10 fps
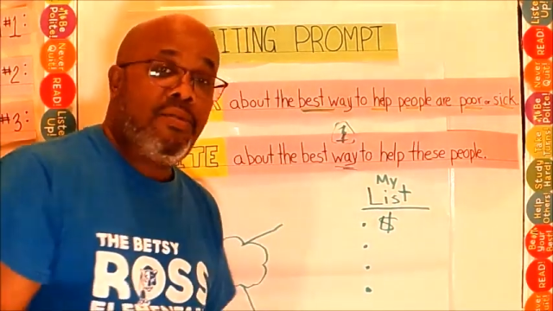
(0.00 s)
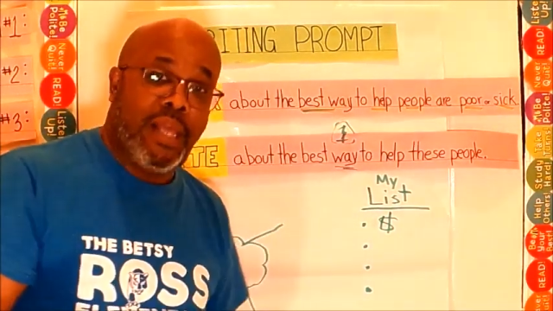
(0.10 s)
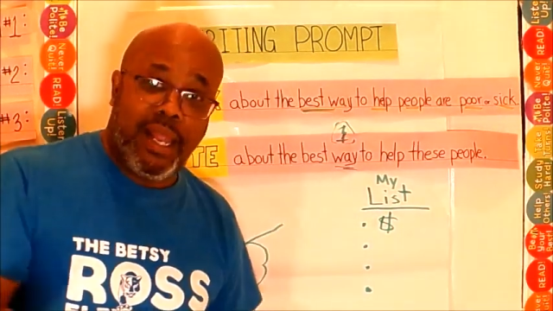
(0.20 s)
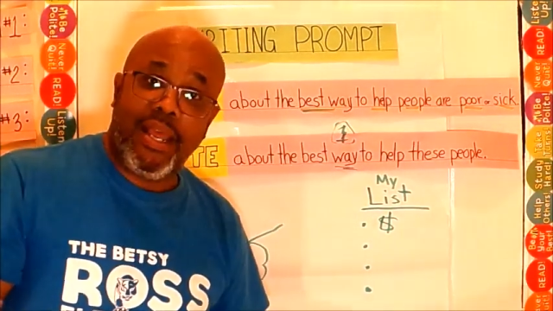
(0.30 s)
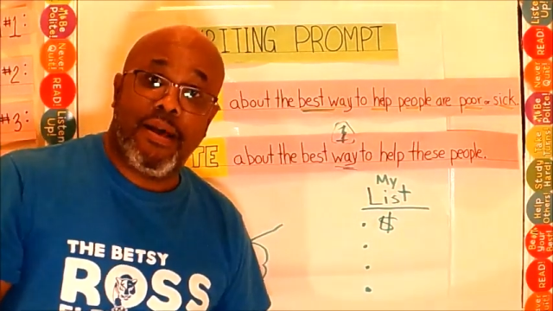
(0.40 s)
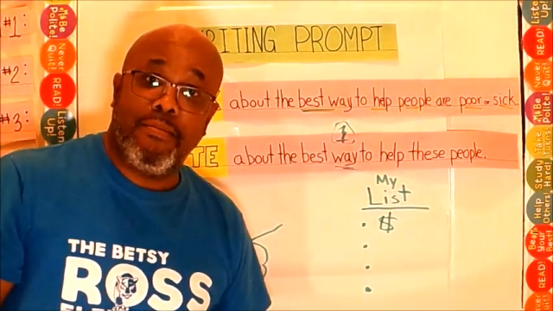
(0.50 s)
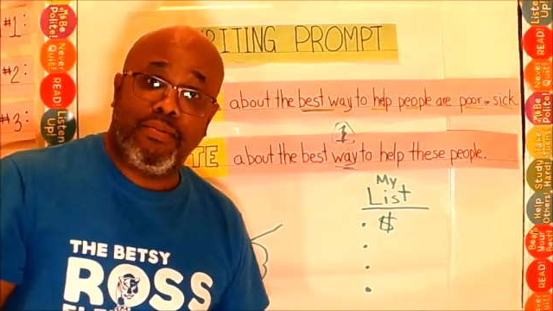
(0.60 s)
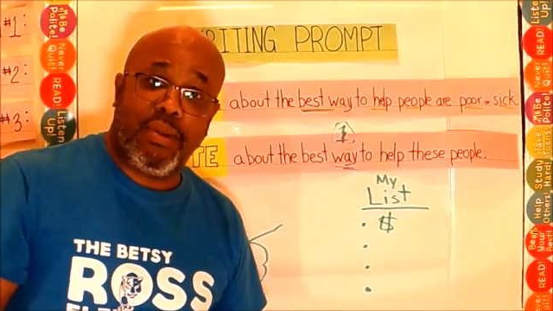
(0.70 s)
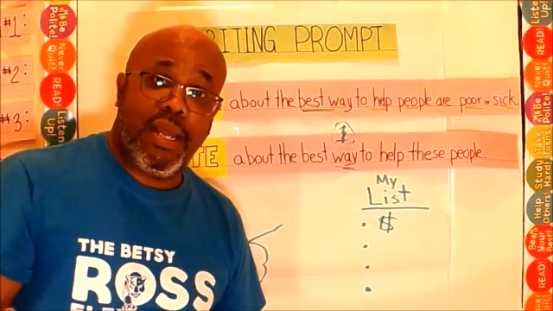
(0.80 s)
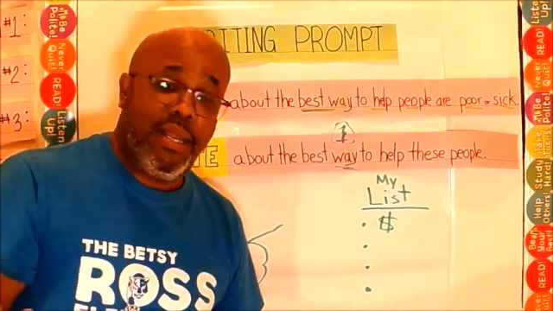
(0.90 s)
that helps,
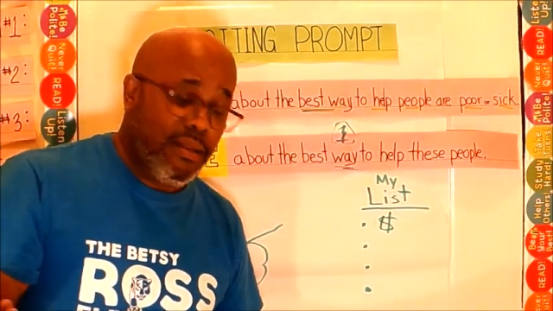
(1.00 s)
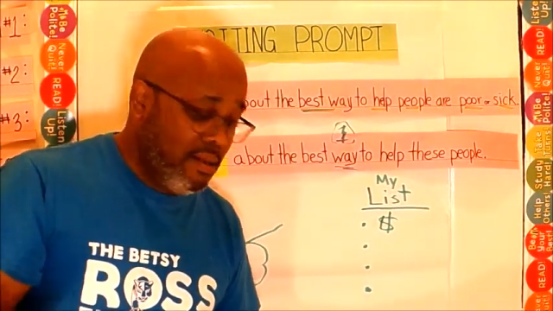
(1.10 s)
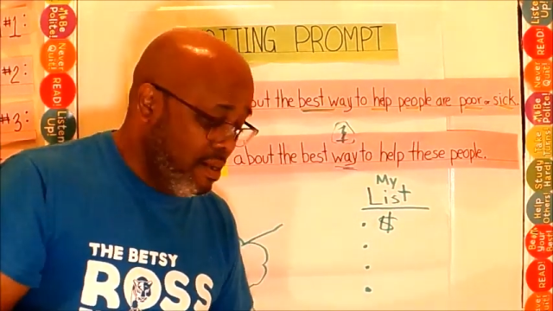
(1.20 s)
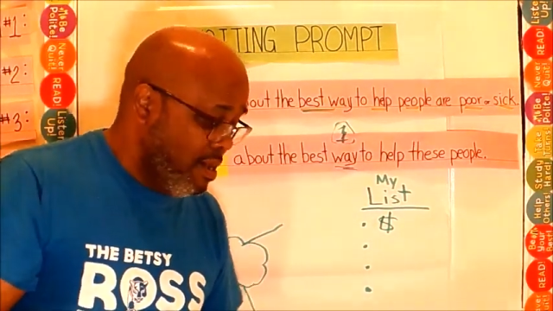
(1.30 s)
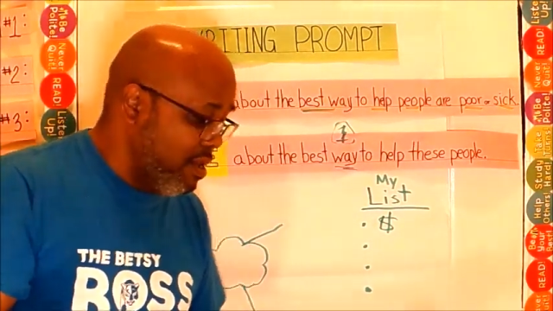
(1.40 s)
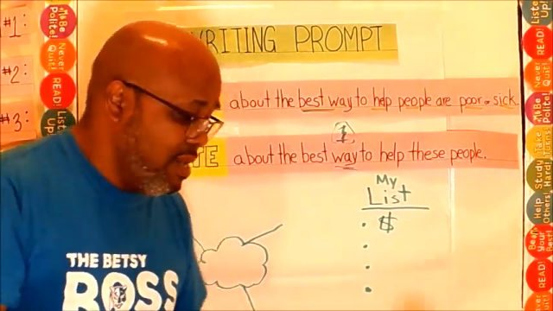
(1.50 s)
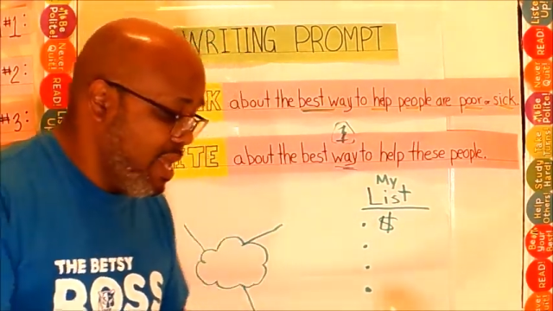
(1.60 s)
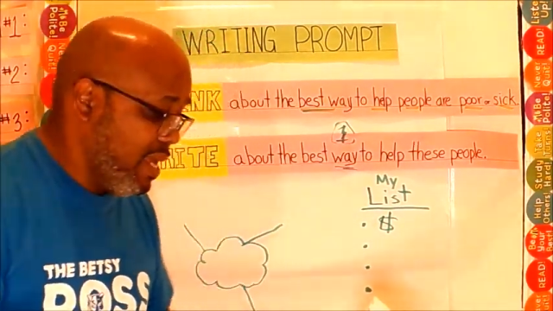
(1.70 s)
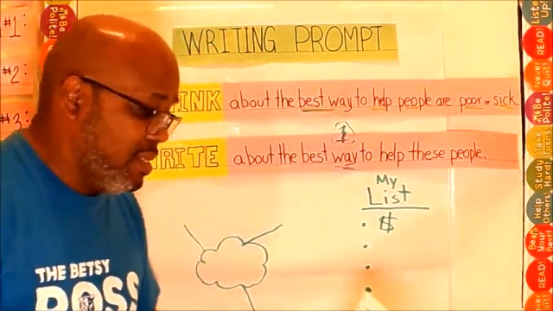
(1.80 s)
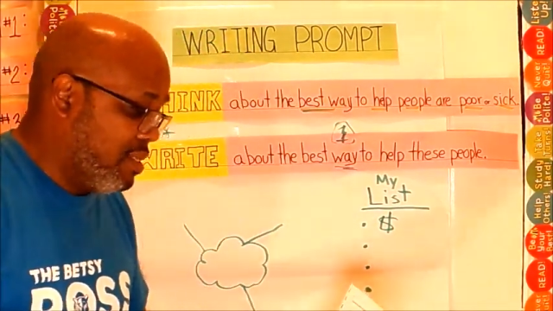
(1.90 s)
right?
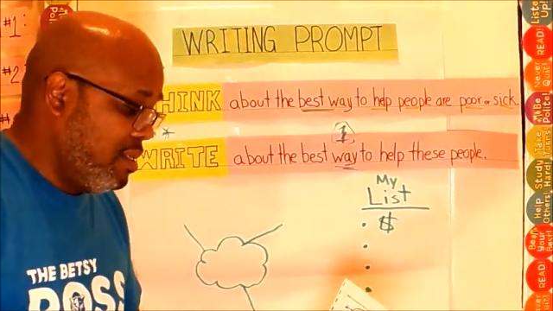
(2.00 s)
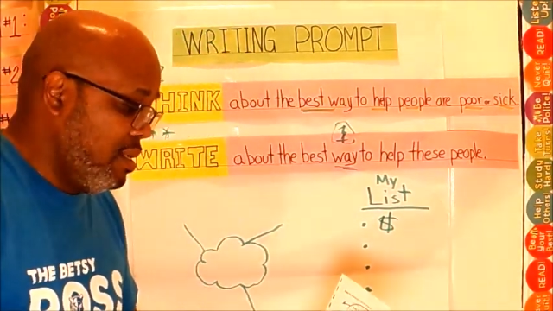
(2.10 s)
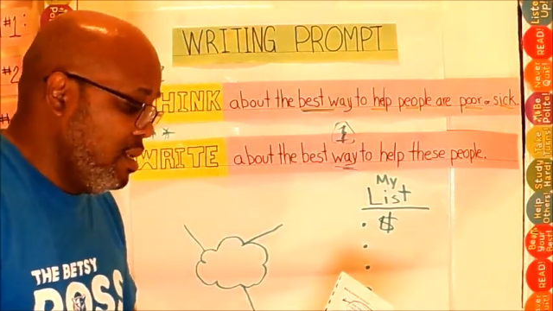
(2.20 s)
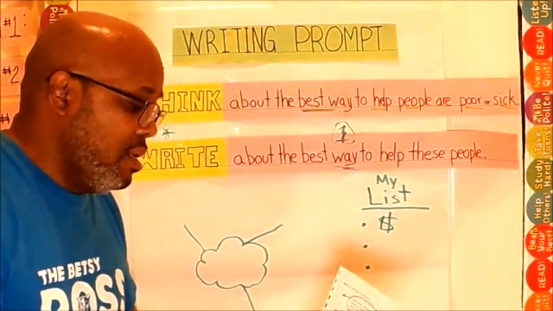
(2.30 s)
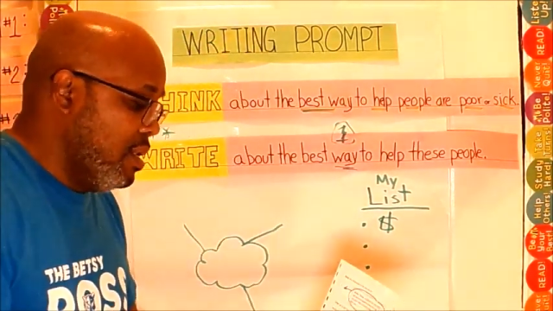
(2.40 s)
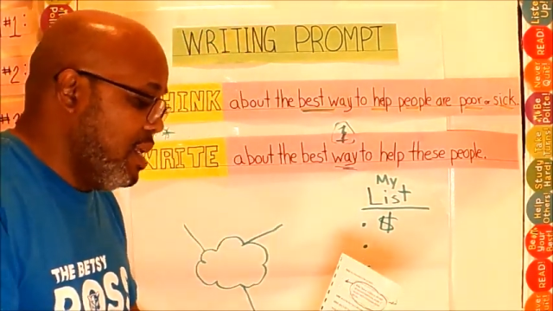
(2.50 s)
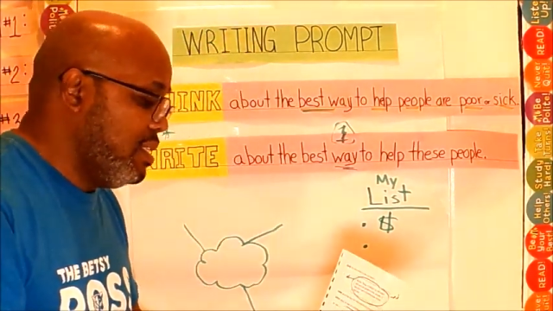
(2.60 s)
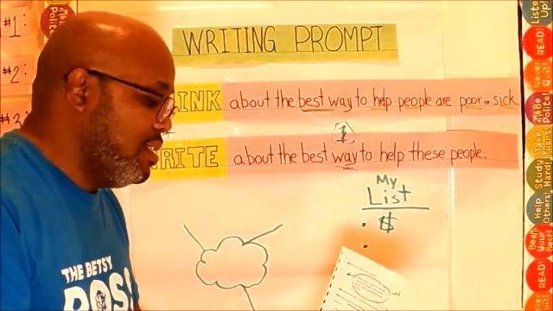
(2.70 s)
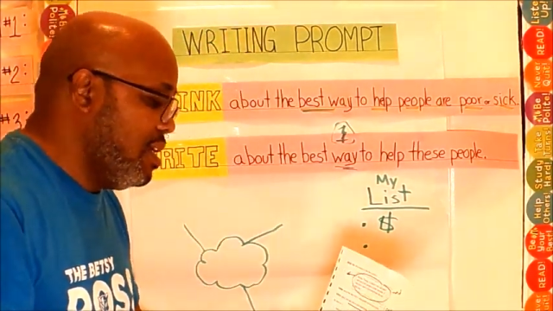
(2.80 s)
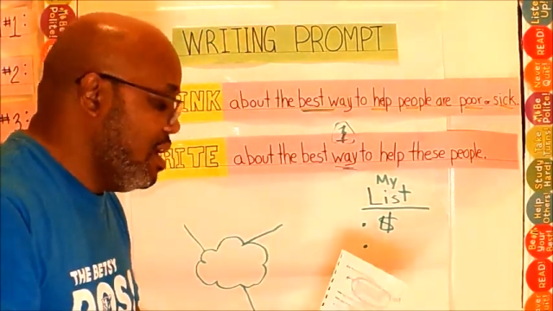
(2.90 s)
Next, let's